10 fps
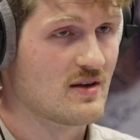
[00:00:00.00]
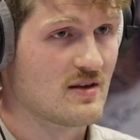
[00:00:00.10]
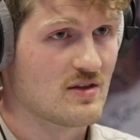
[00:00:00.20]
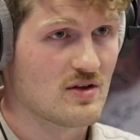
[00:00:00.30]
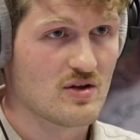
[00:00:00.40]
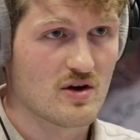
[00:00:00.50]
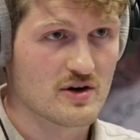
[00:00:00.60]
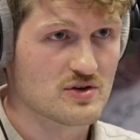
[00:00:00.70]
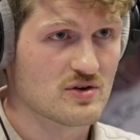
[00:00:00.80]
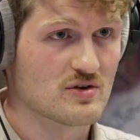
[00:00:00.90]
the
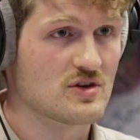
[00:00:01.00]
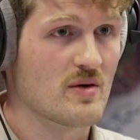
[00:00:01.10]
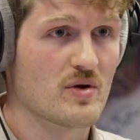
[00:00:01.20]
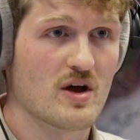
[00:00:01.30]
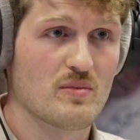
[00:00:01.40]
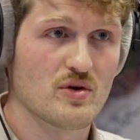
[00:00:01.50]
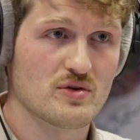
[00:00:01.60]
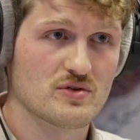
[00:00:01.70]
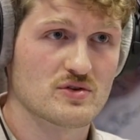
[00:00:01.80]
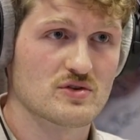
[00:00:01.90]
larger Gemini
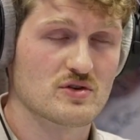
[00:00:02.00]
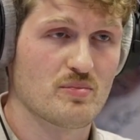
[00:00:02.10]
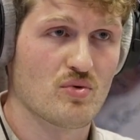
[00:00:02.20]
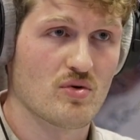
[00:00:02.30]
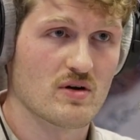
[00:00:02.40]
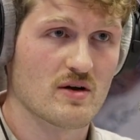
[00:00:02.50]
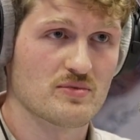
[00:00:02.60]
models support up to